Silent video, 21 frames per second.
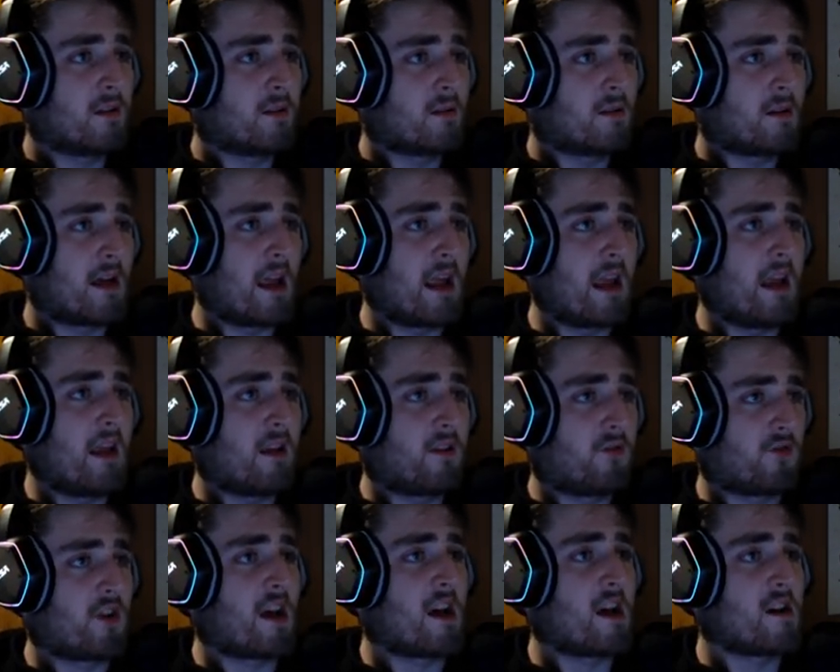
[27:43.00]
eh,
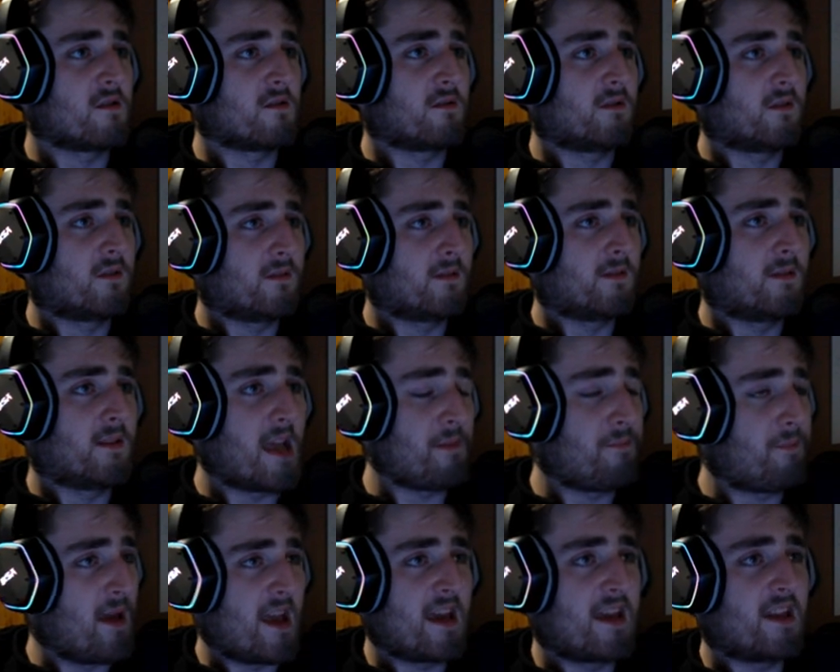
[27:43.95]
John, that
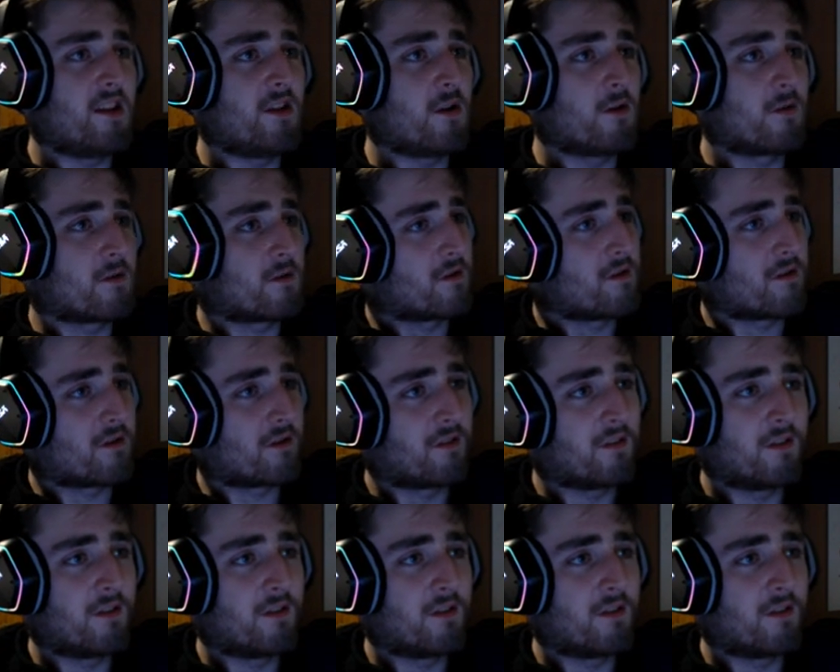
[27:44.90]
pan of yours.